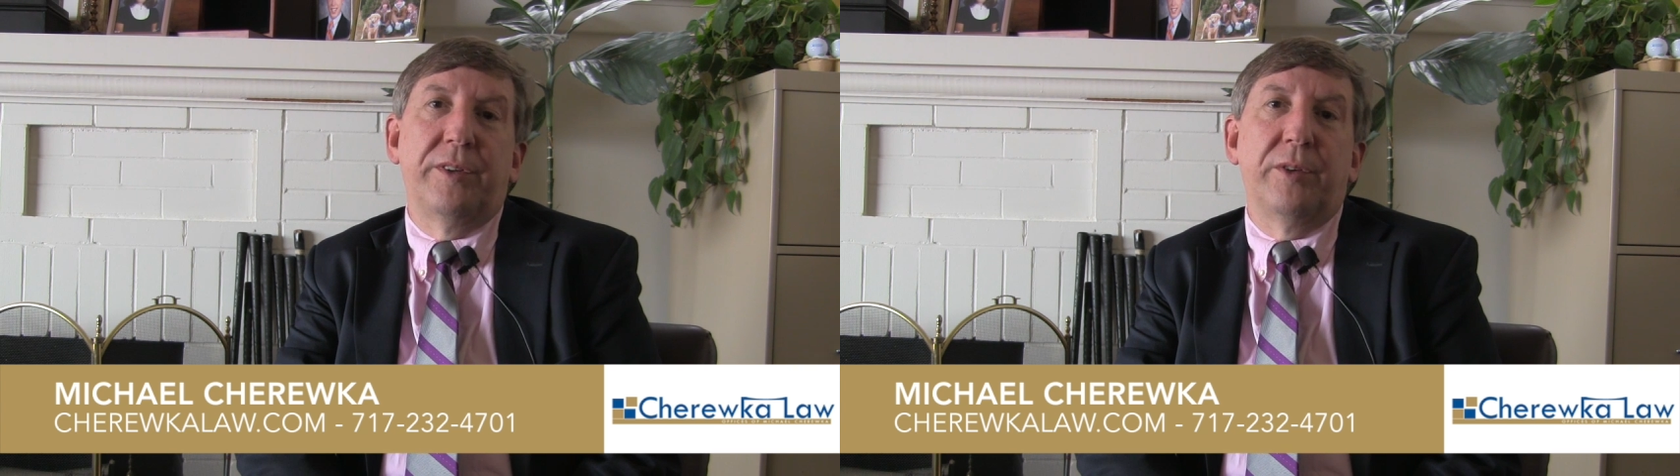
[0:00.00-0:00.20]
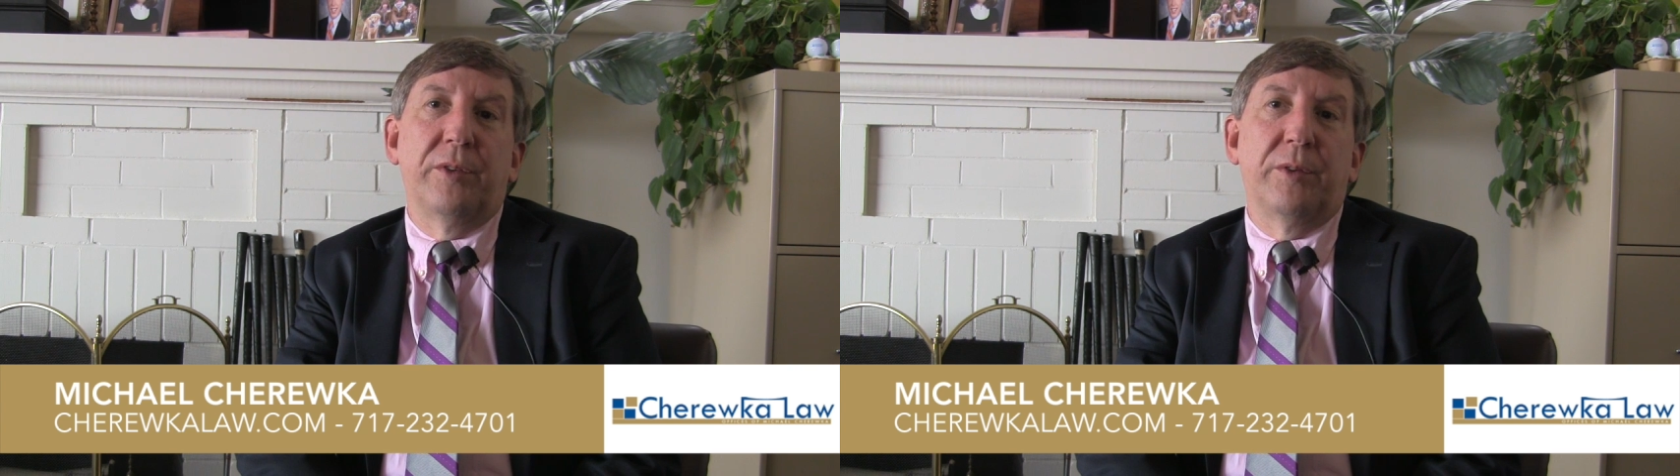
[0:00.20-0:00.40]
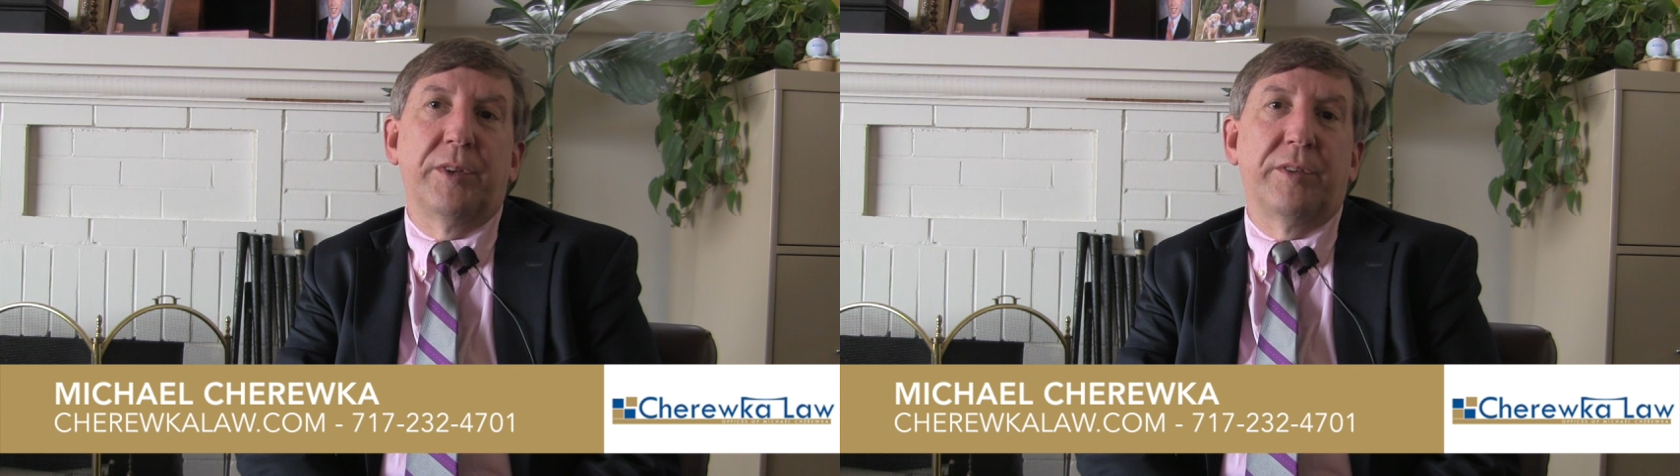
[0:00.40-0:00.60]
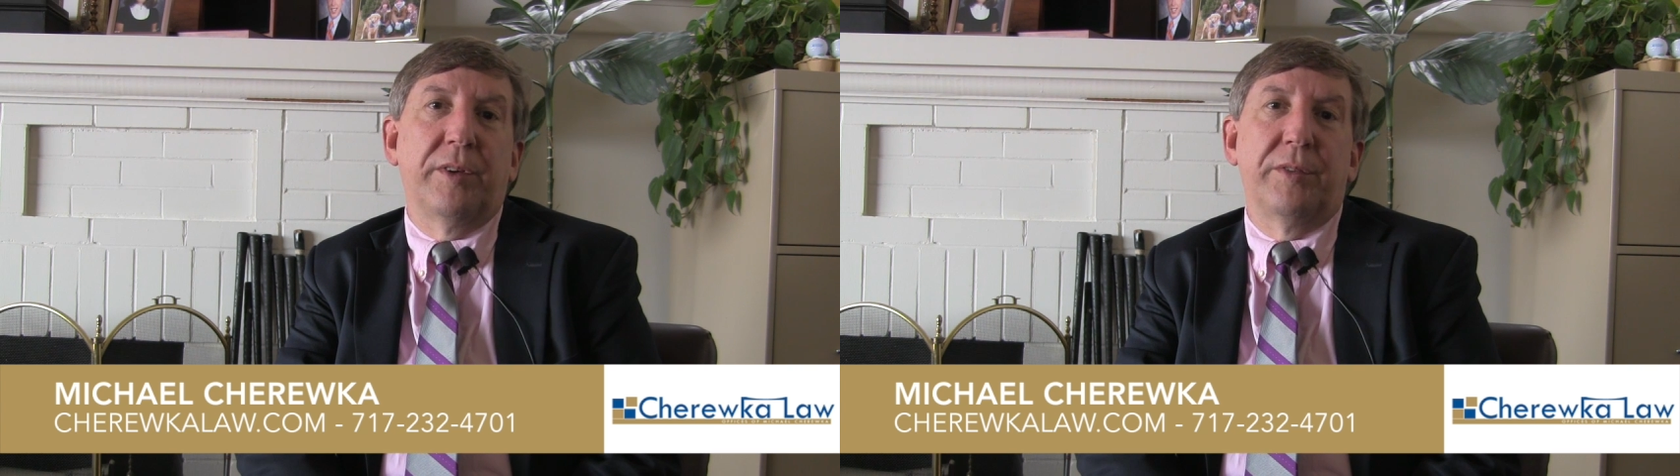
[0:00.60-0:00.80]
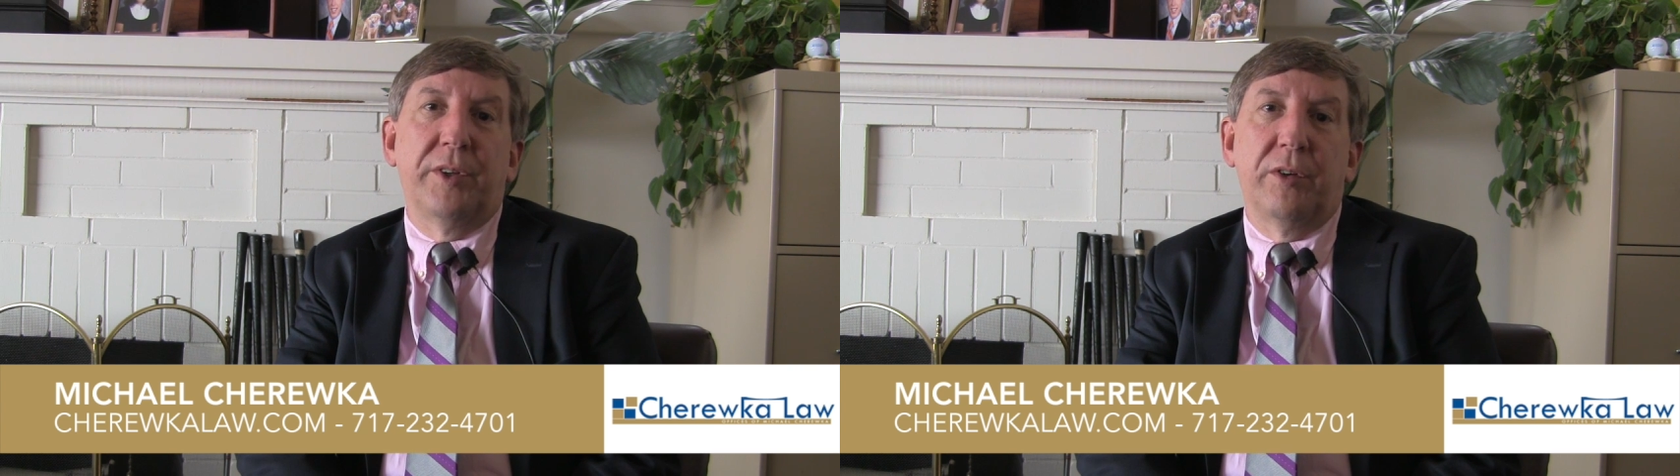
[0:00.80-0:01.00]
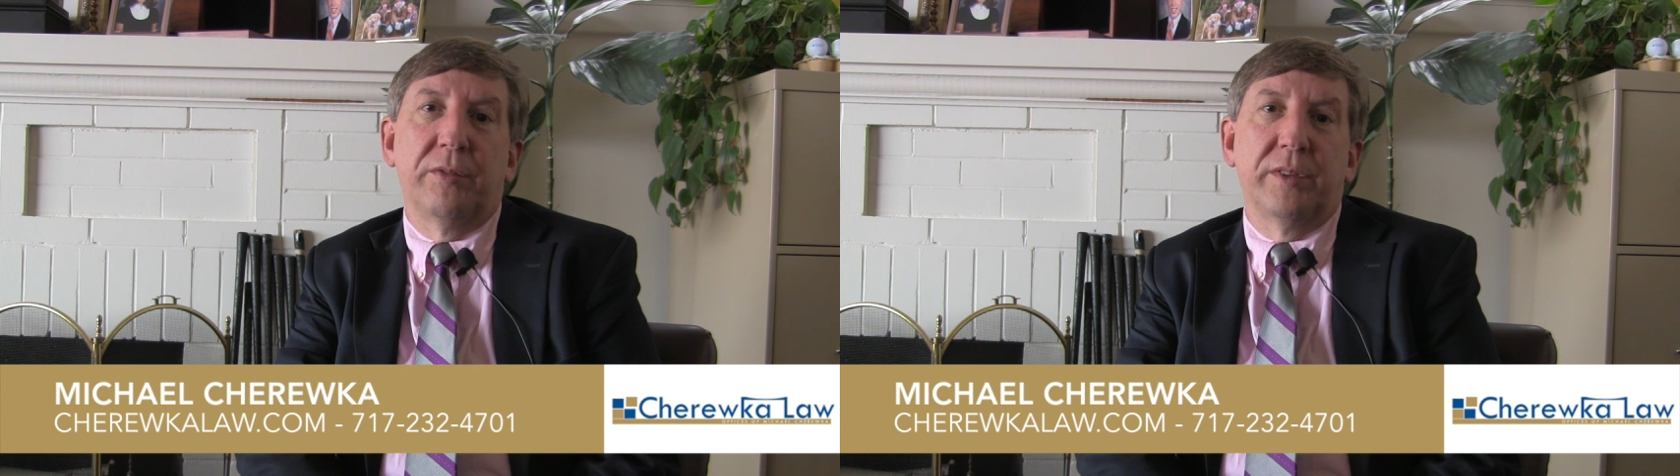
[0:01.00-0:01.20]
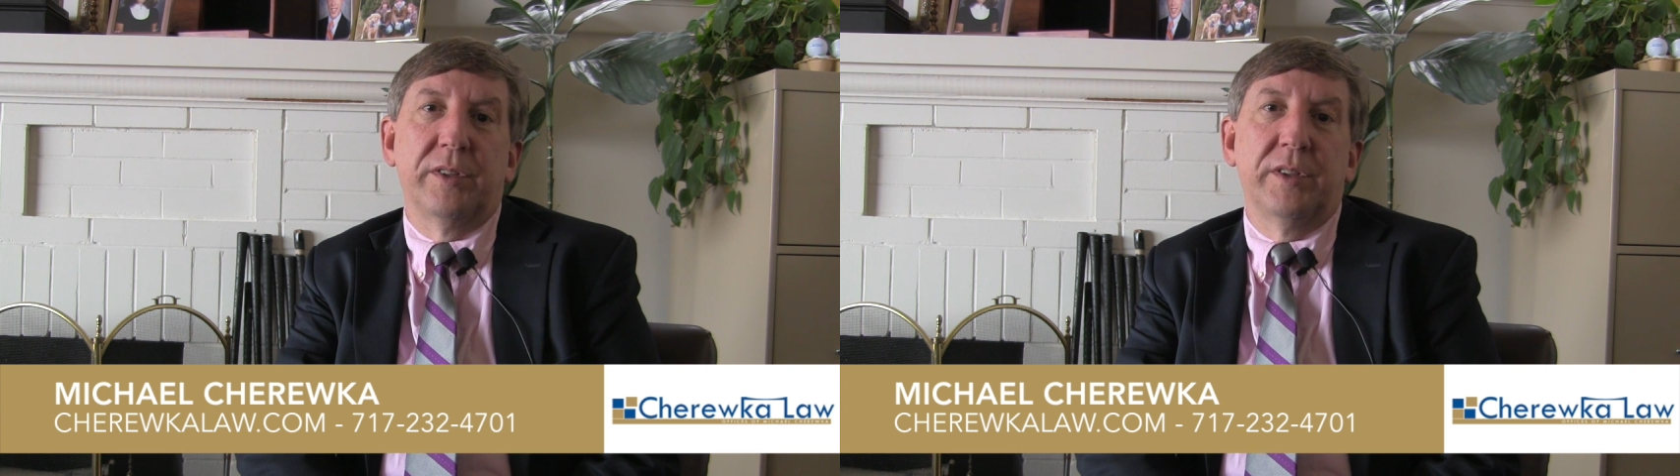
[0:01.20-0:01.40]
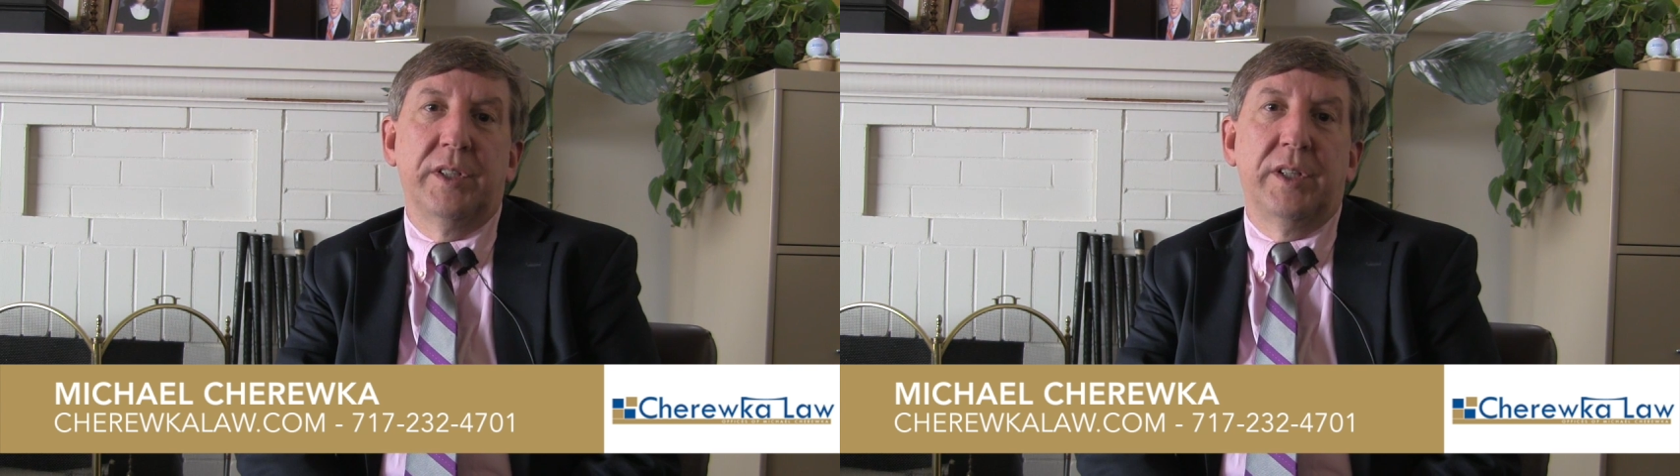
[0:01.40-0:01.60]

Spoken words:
to do with what's left over.